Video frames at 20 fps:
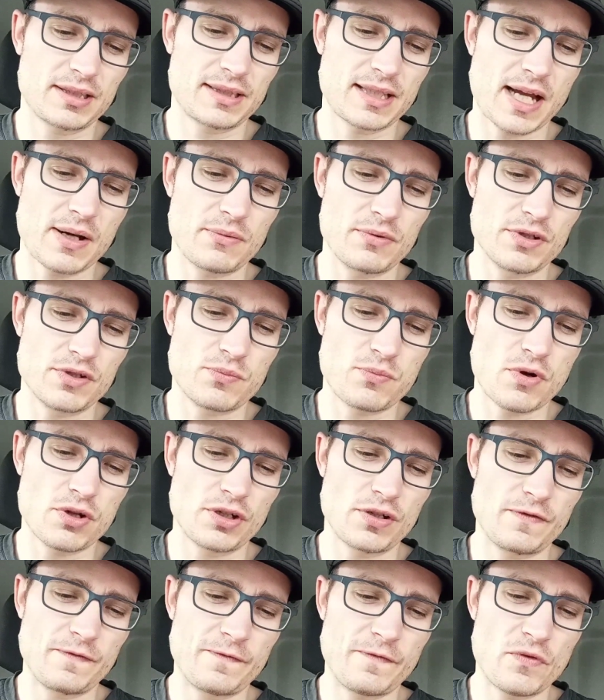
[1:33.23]
that was
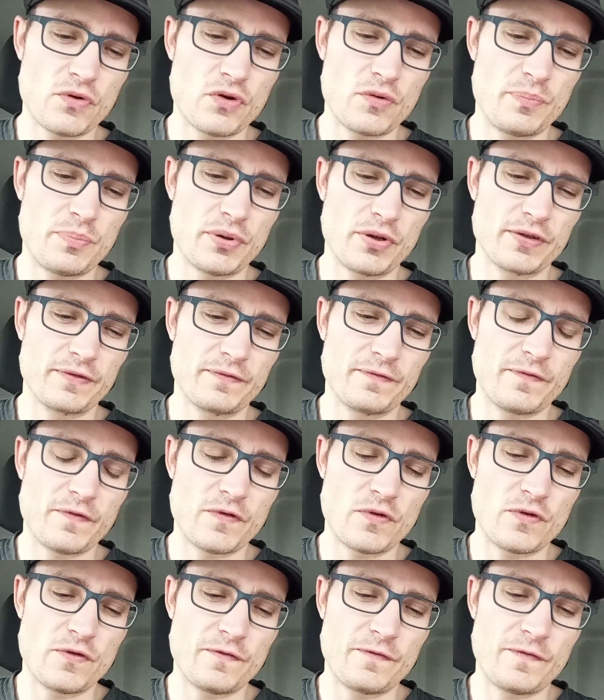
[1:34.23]

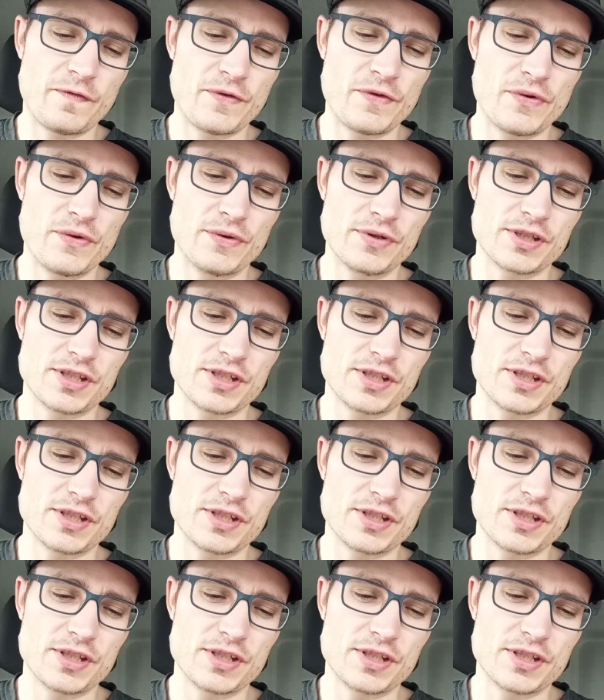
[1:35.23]
104.44,